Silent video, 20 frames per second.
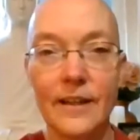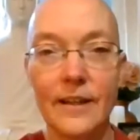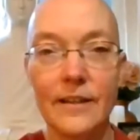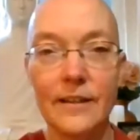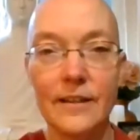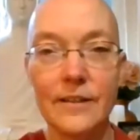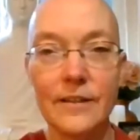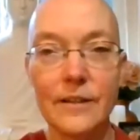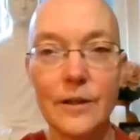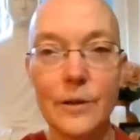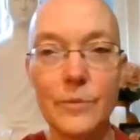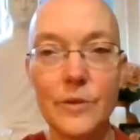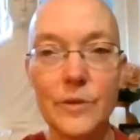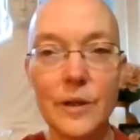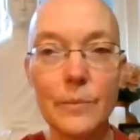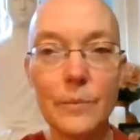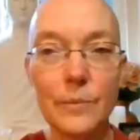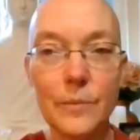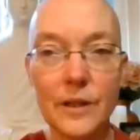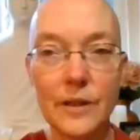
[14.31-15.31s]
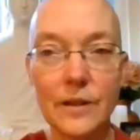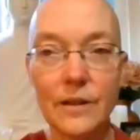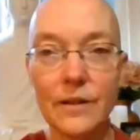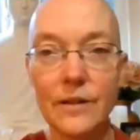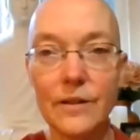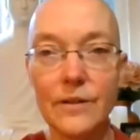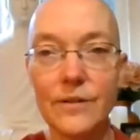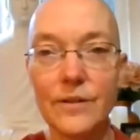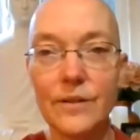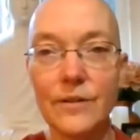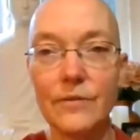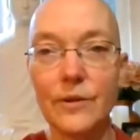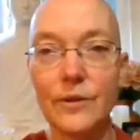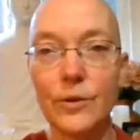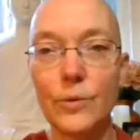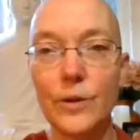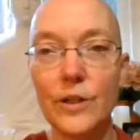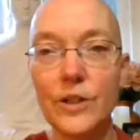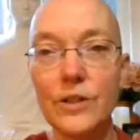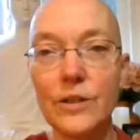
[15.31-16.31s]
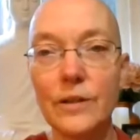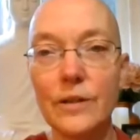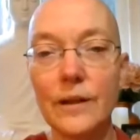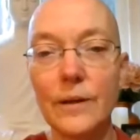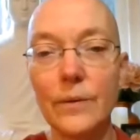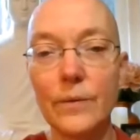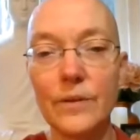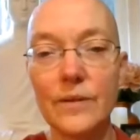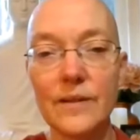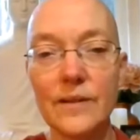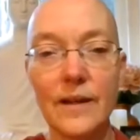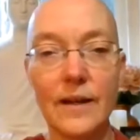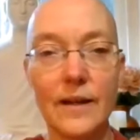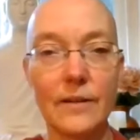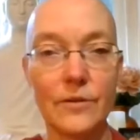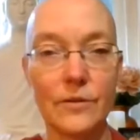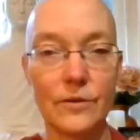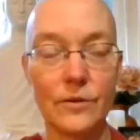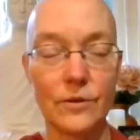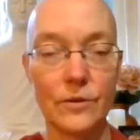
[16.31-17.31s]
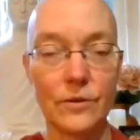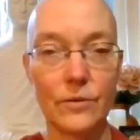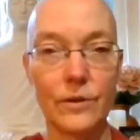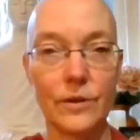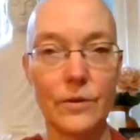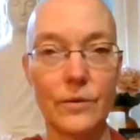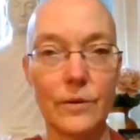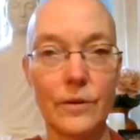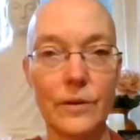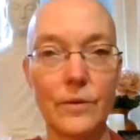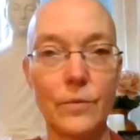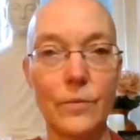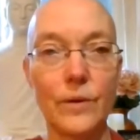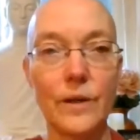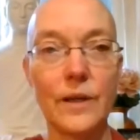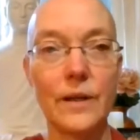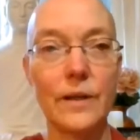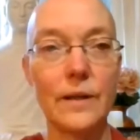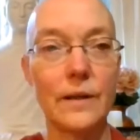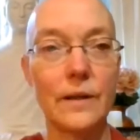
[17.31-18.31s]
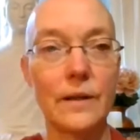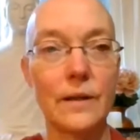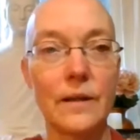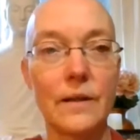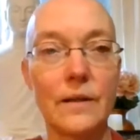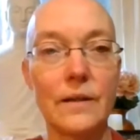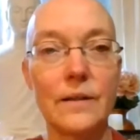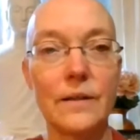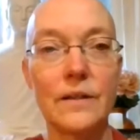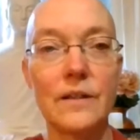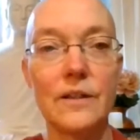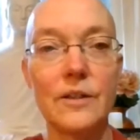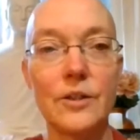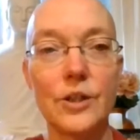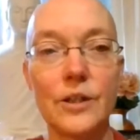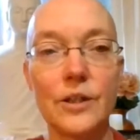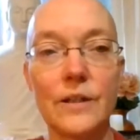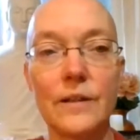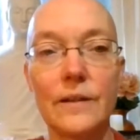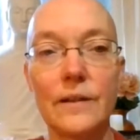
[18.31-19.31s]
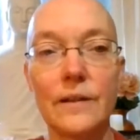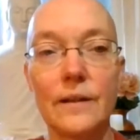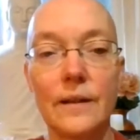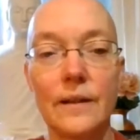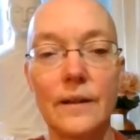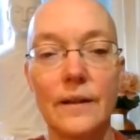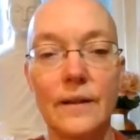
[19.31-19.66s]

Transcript: And this comes up because of a question that was asked earlier in the week at a teaching.